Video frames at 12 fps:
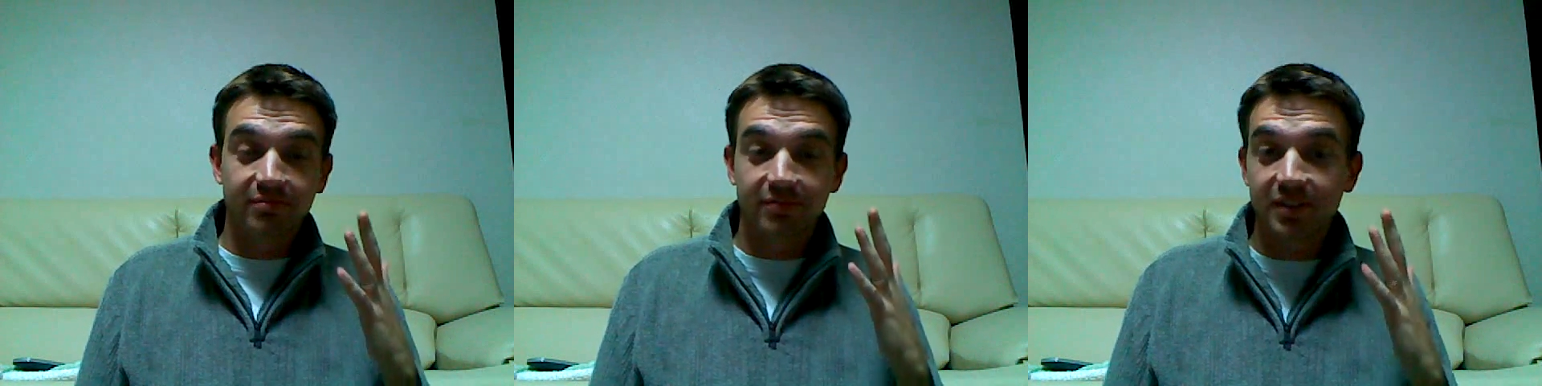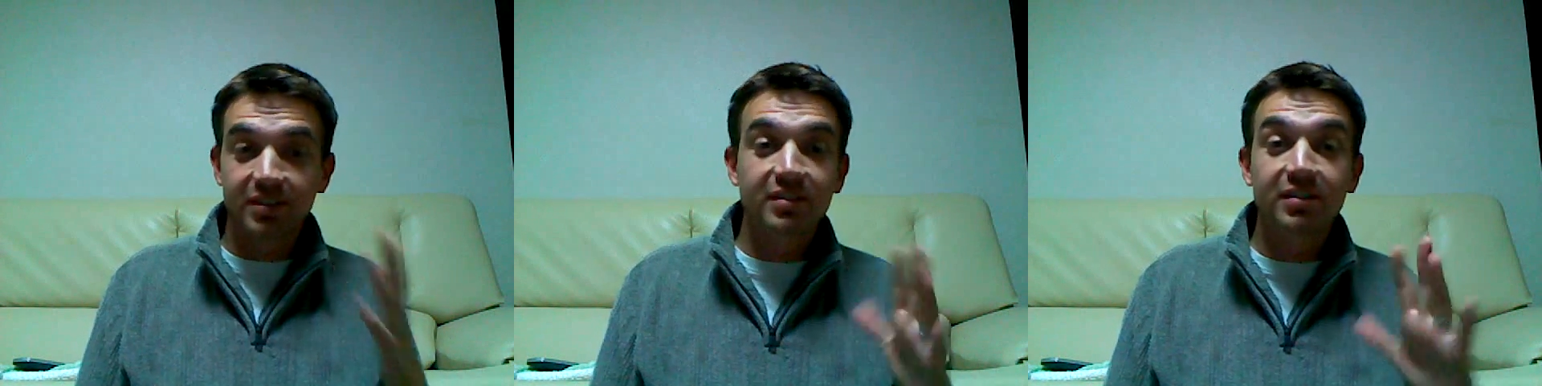the
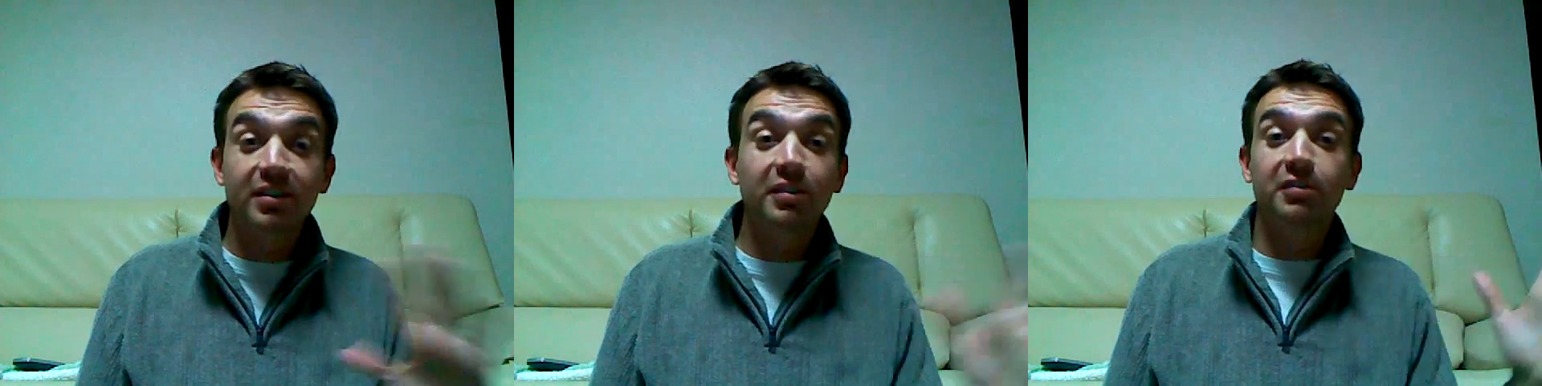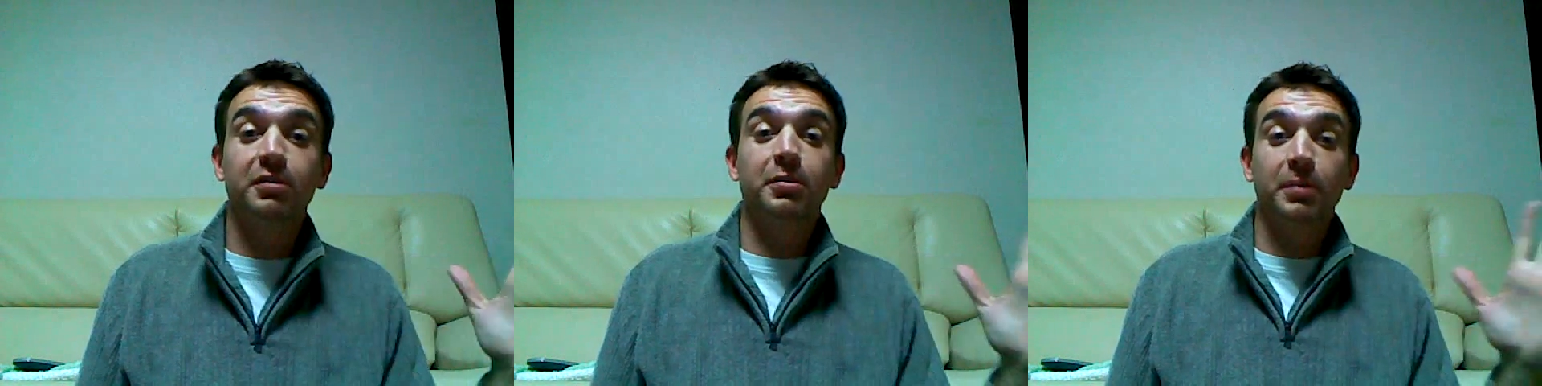
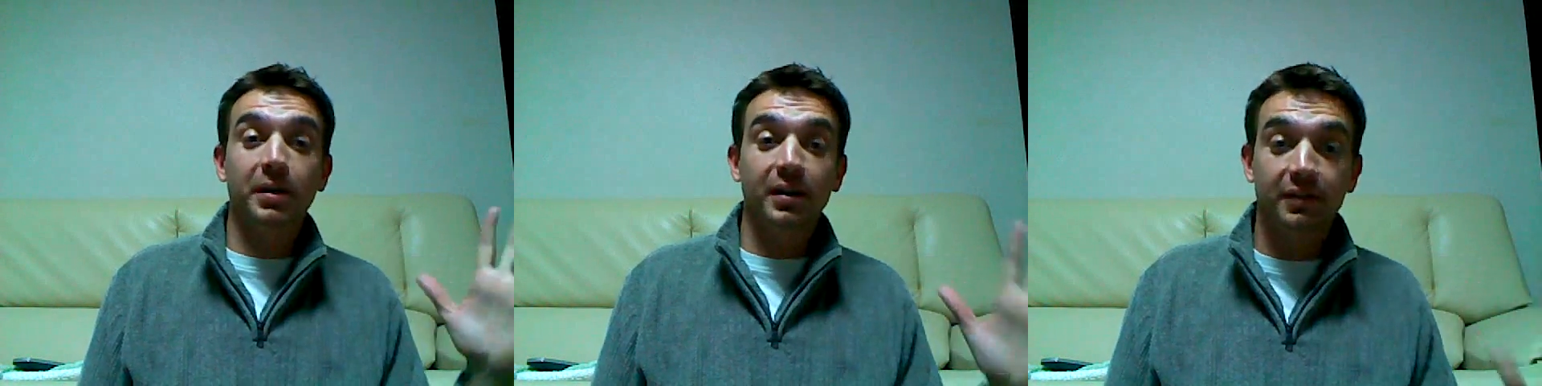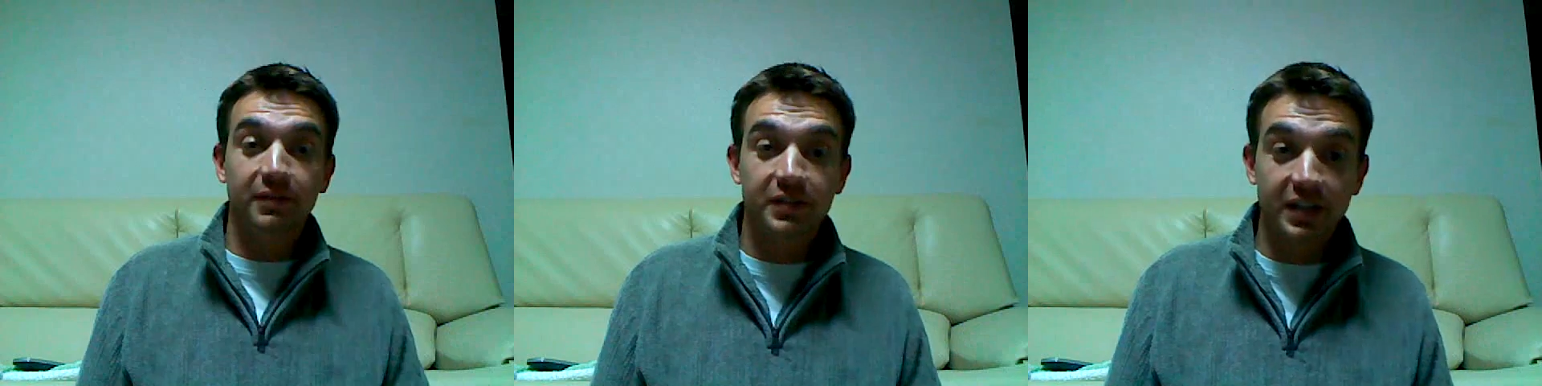silverware
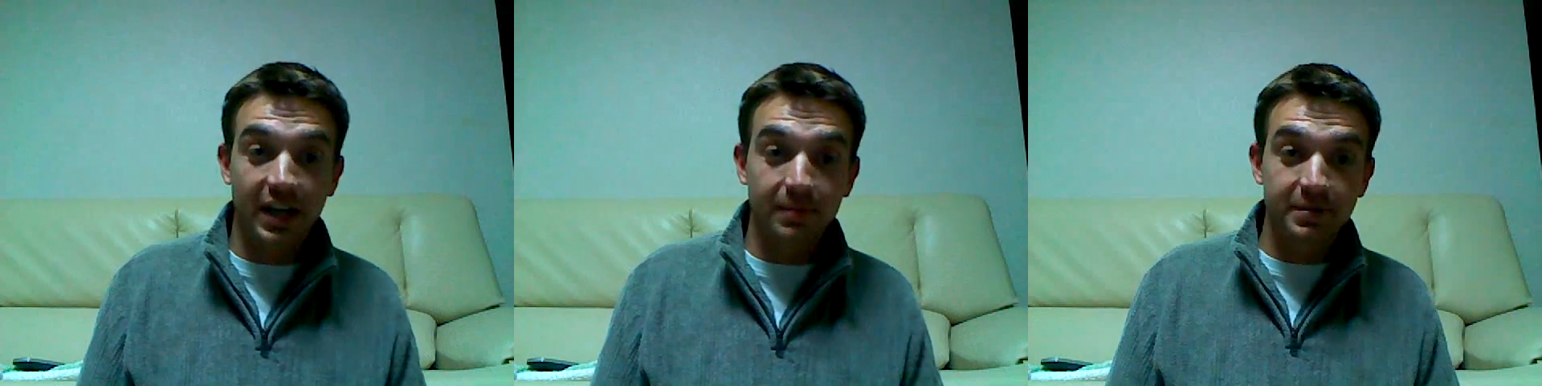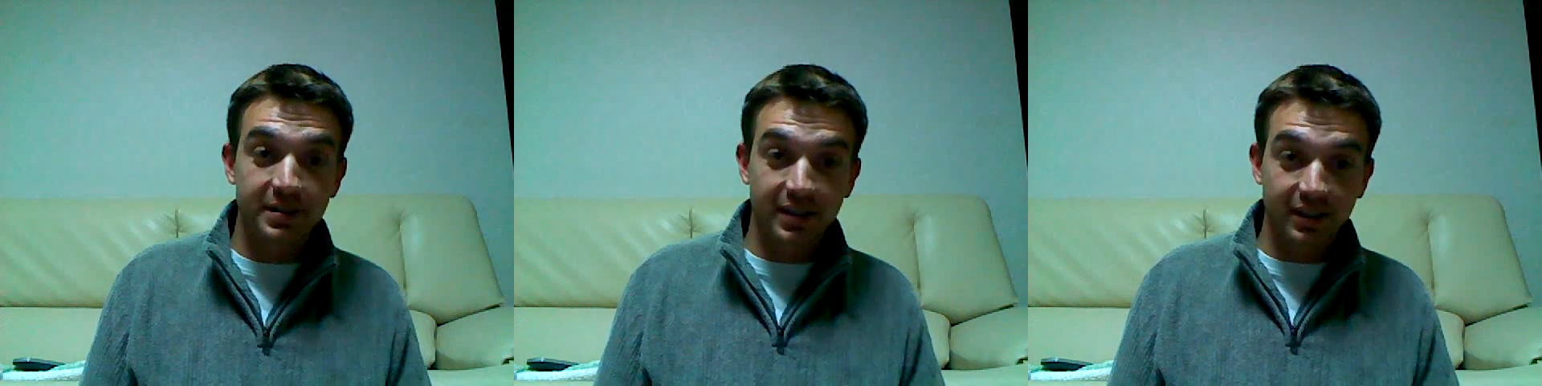of
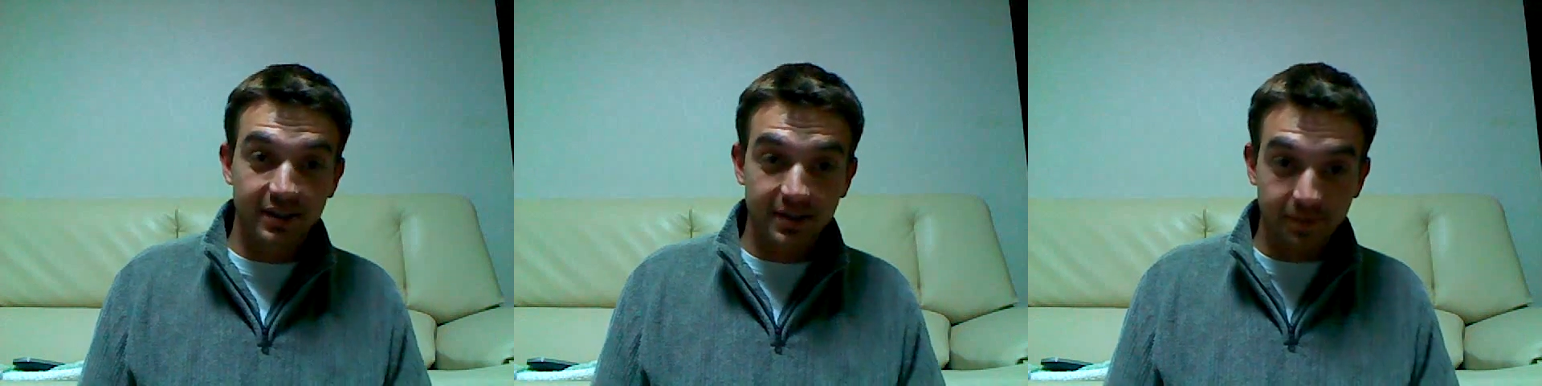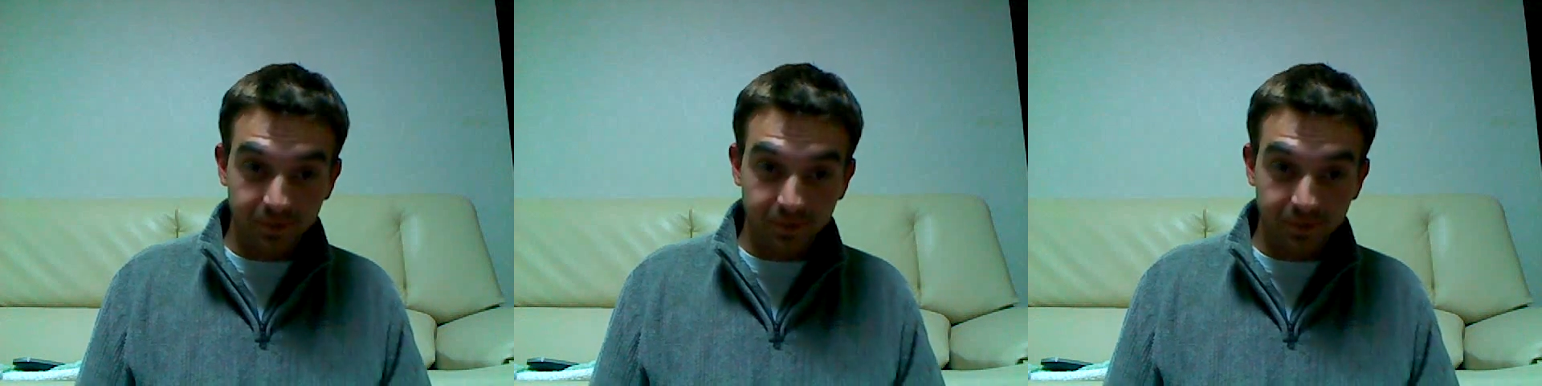chopsticks.